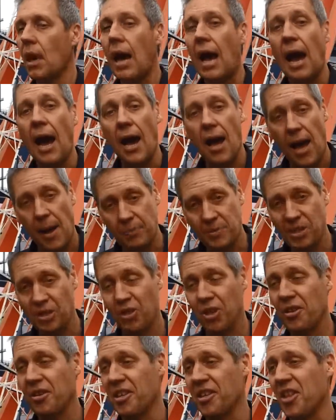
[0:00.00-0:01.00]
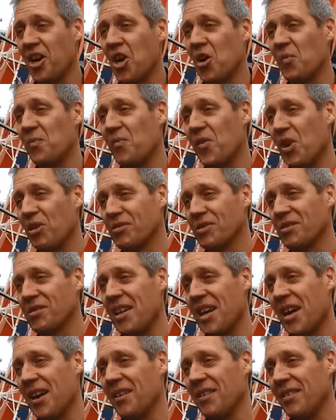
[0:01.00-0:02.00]
Absolutely, the Holden Volt's
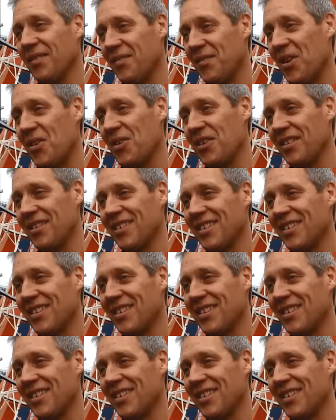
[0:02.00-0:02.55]
very